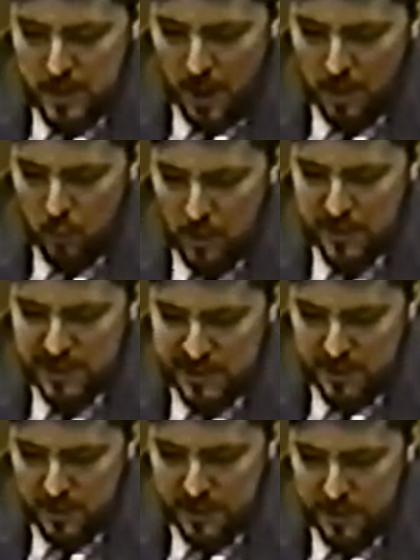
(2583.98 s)
be done with a
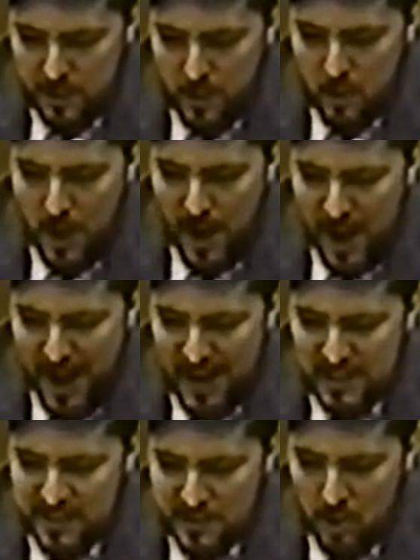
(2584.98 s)
citizen who
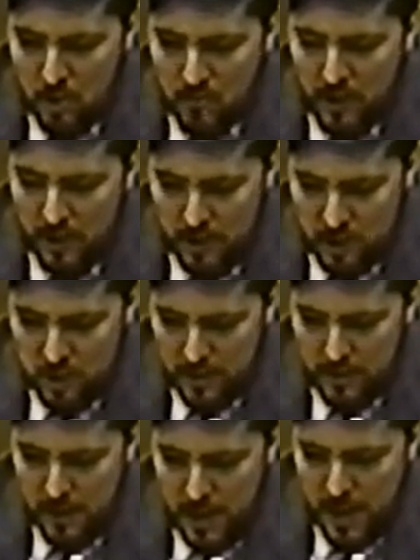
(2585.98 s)
has no
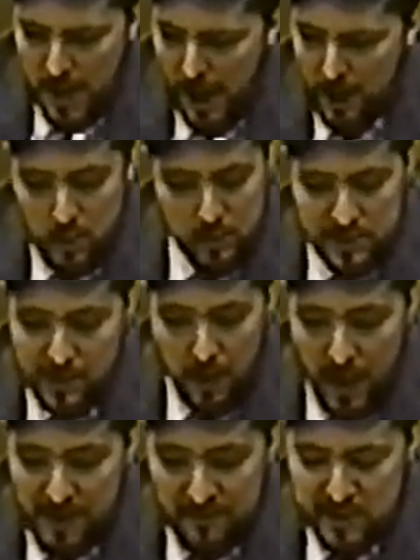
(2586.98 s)
religion and whose
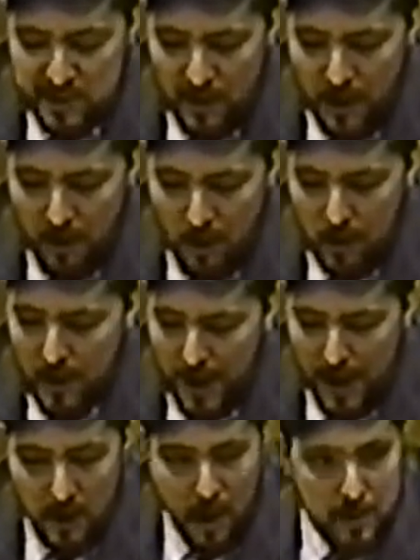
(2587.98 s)
lifestyle
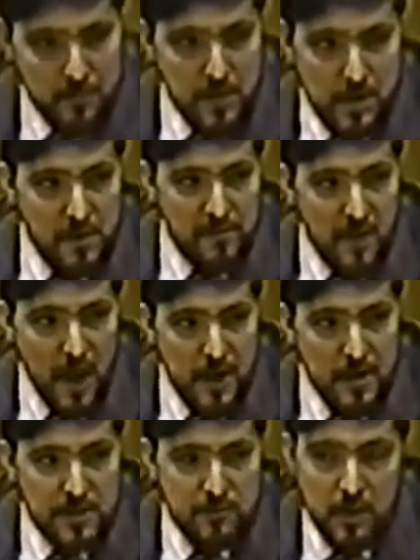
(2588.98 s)
cannot be
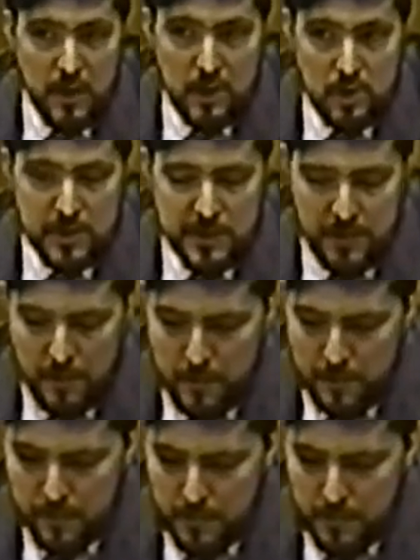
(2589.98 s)
defined as religious?